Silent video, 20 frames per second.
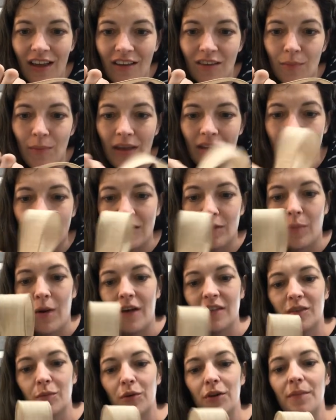as best as
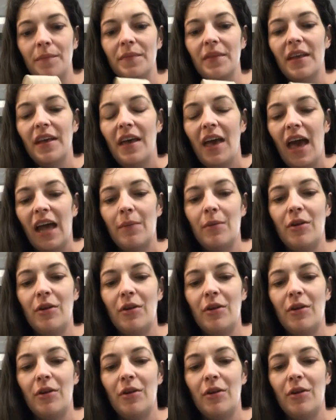possible. And I'm